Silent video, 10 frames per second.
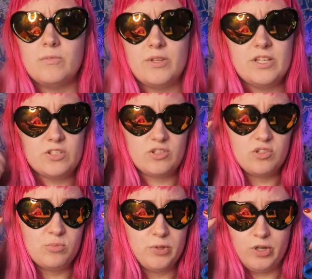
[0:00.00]
But these are
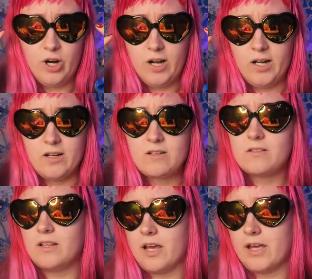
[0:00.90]
super dark.
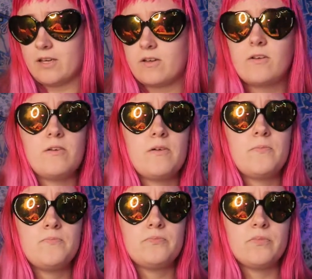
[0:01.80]
Like,
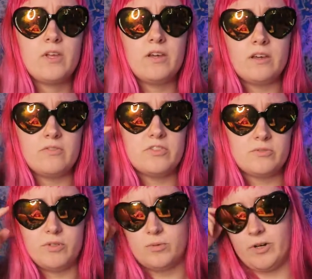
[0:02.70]
if
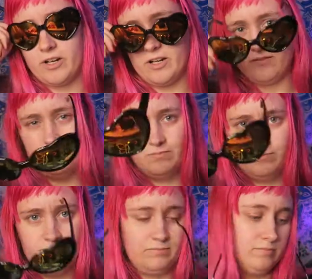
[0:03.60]
it's really bright out,
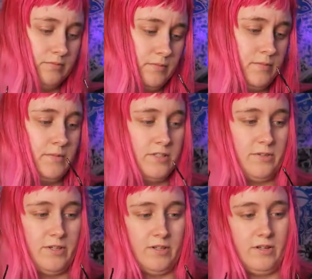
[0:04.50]

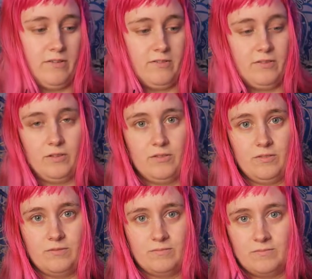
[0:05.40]
that's why I have a little